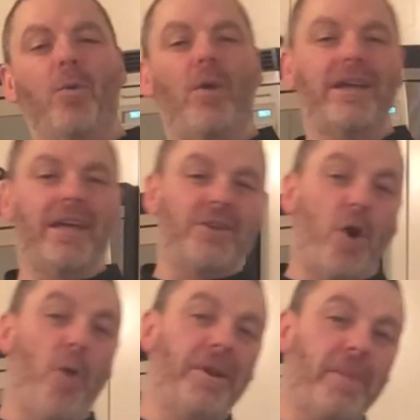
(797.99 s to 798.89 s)
where I get to
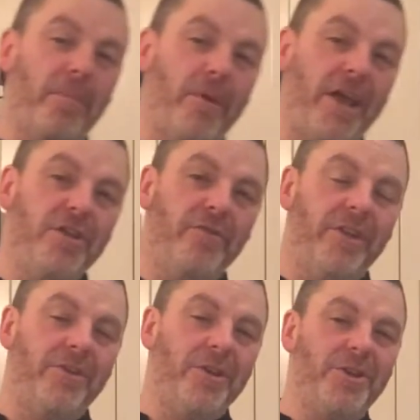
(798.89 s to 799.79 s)
open up a brand new
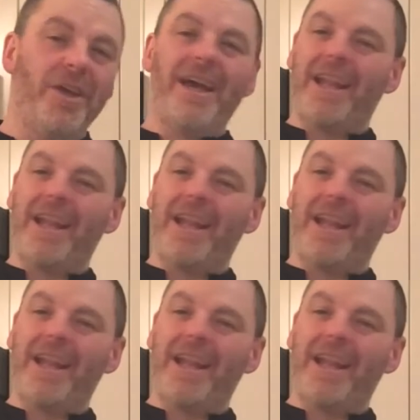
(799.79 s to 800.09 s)
vintage